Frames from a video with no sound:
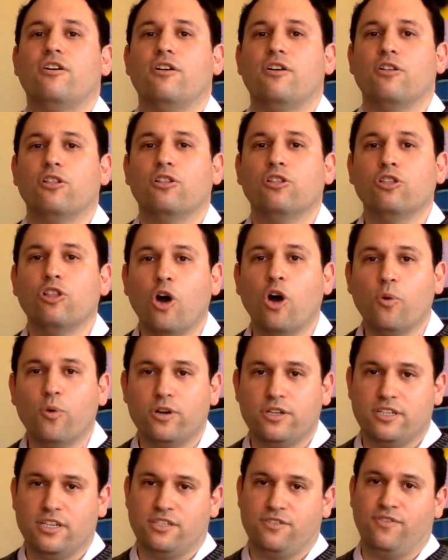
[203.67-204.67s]
lowers
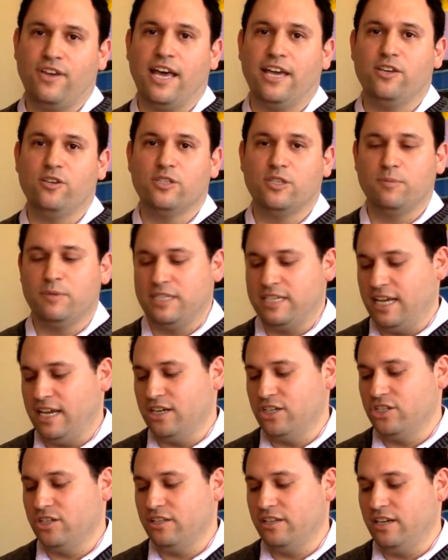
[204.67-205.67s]
its value
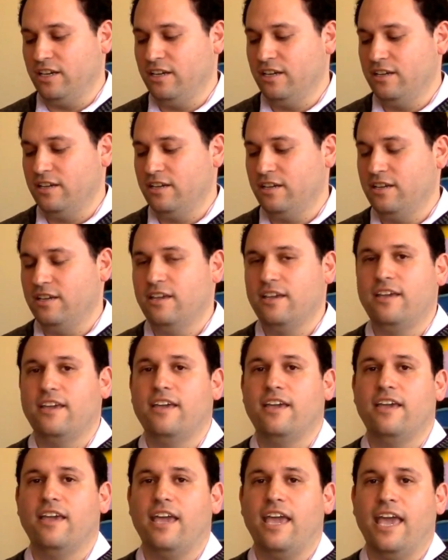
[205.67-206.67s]
substantially,
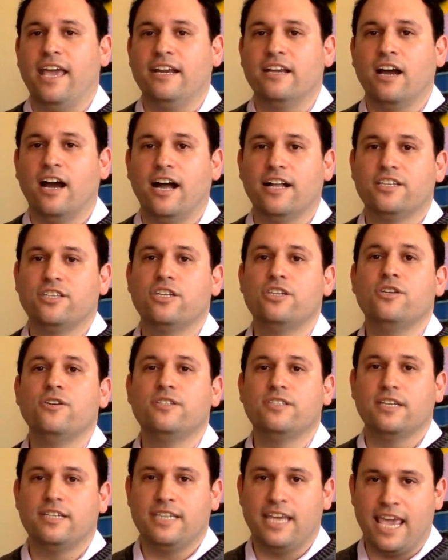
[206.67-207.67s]
and constitutes
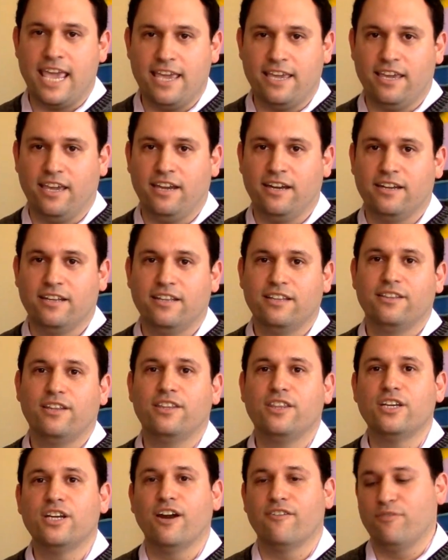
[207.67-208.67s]
a taking that the
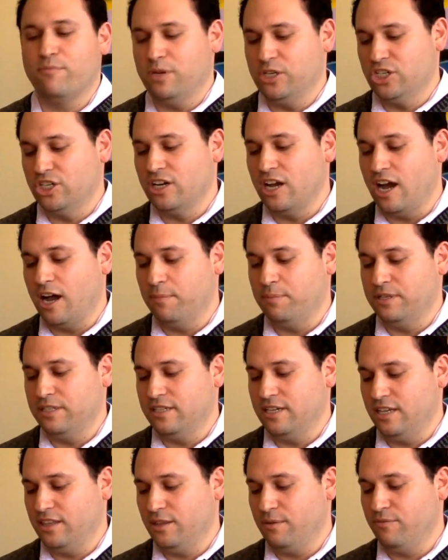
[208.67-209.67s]
government should
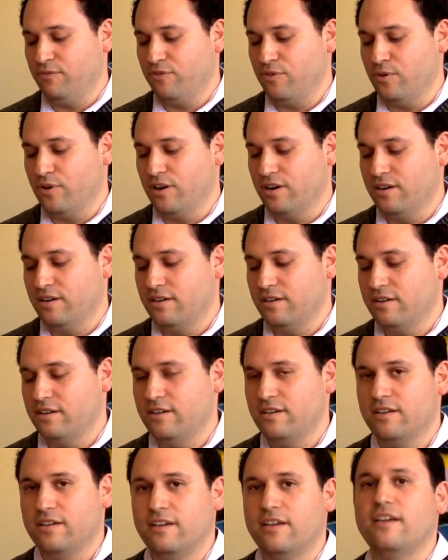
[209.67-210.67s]
compensate them for.
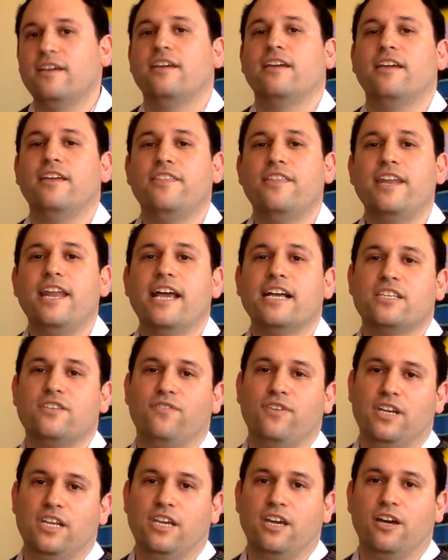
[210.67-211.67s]
In the next
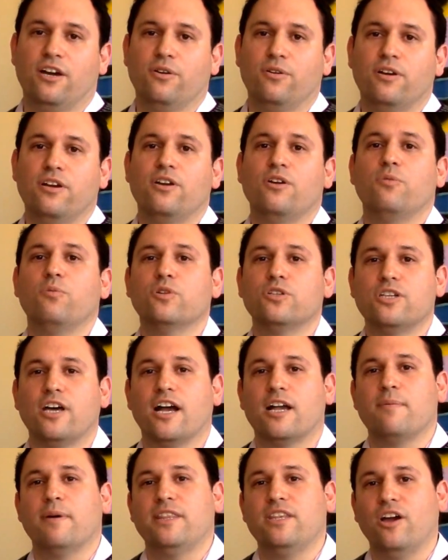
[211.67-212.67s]
video, we'll talk
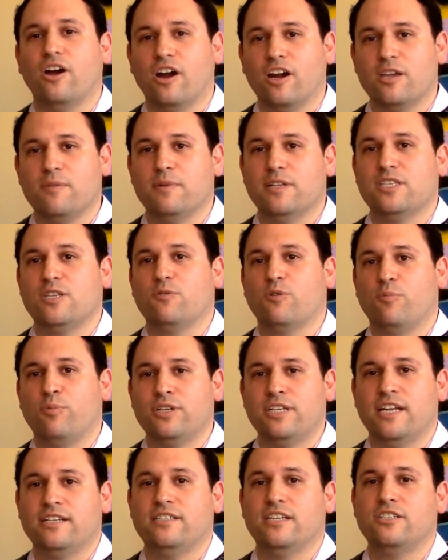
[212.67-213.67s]
about the arguments that were
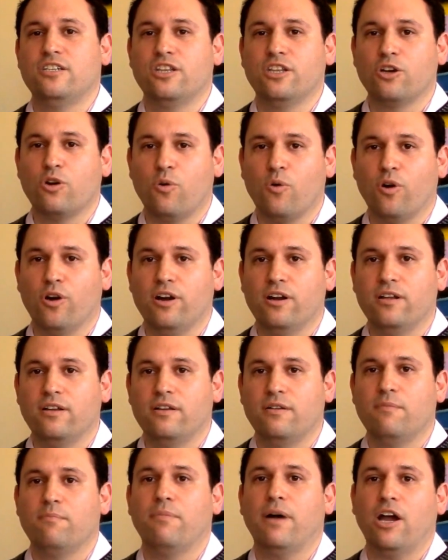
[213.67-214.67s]
presented to the court
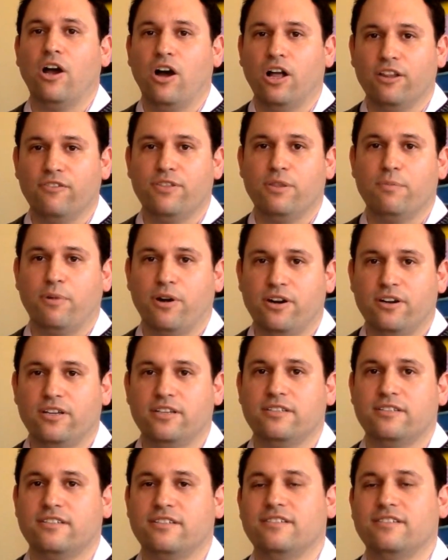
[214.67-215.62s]
by all of the parties.